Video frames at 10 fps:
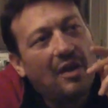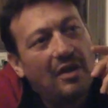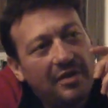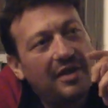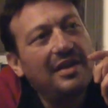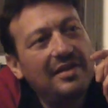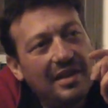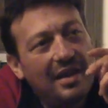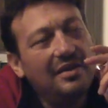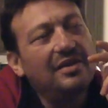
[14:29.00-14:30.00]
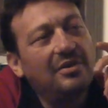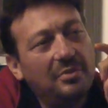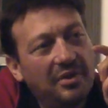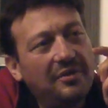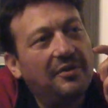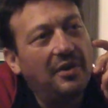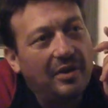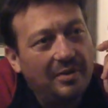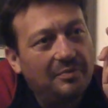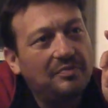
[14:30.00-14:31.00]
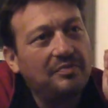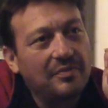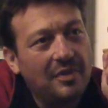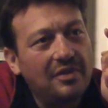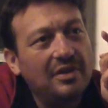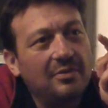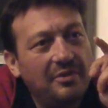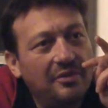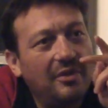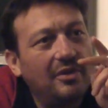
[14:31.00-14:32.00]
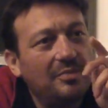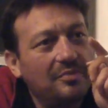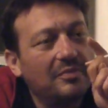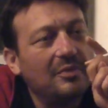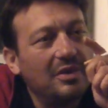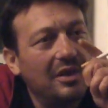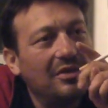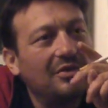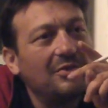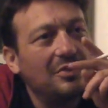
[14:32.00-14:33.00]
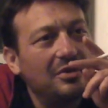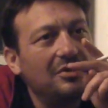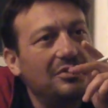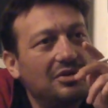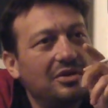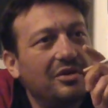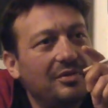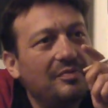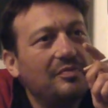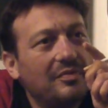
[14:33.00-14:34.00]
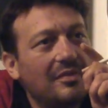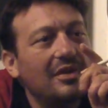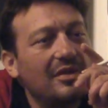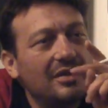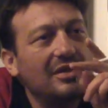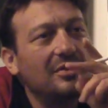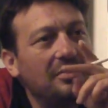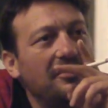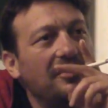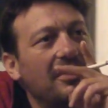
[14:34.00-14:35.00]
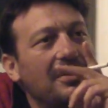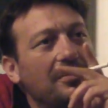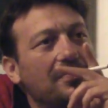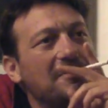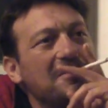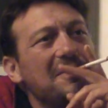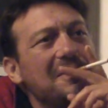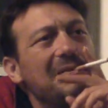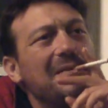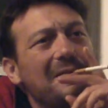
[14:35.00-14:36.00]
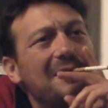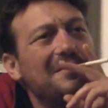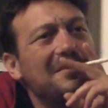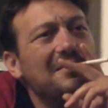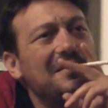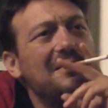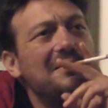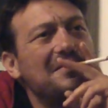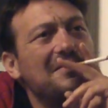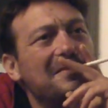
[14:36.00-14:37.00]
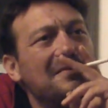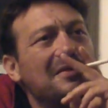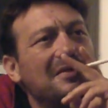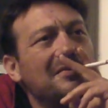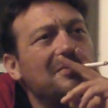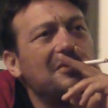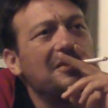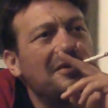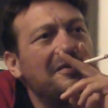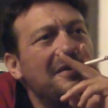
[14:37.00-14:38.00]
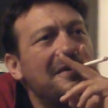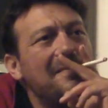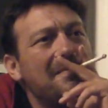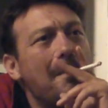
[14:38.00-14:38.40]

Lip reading: I think in the end it'll be fine. I think it'll be fine. We're going toward a good show, and I think it'll be fine. So there you go. That's the challenges that I've got so far.